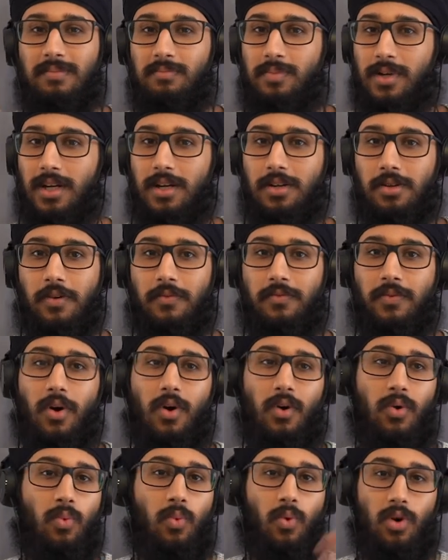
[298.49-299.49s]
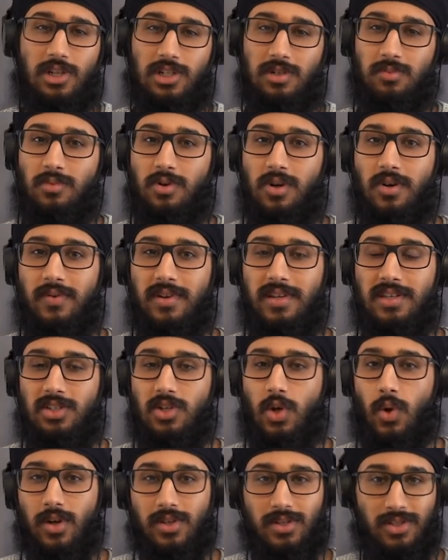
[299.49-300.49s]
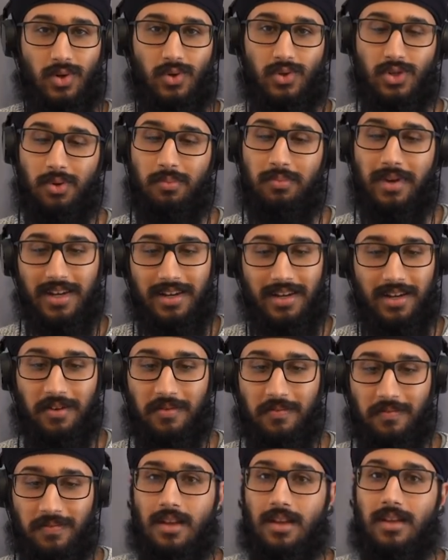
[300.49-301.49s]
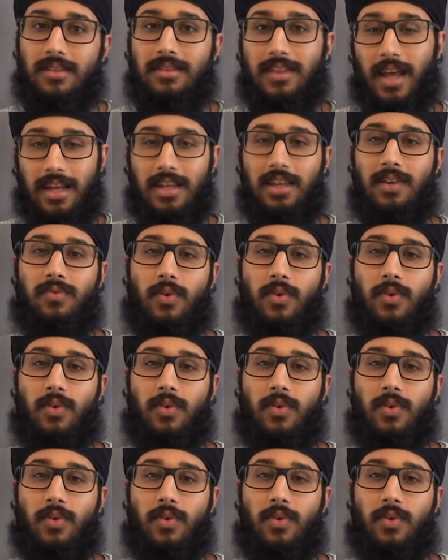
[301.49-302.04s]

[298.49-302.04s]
be in your phone, watch movies, go on social media. Thank you